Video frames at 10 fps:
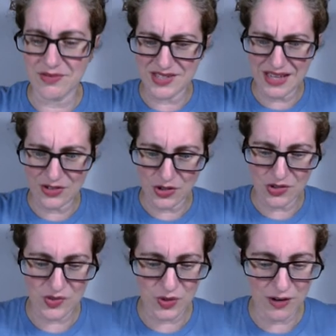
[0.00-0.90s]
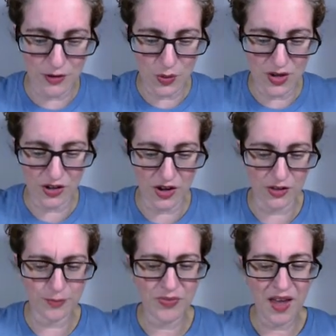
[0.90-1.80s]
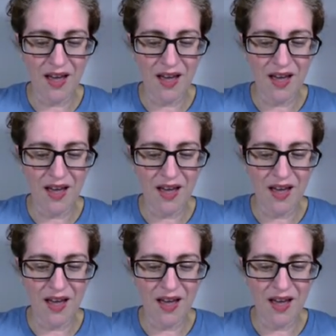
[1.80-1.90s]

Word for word: centers, whatever you want to call them,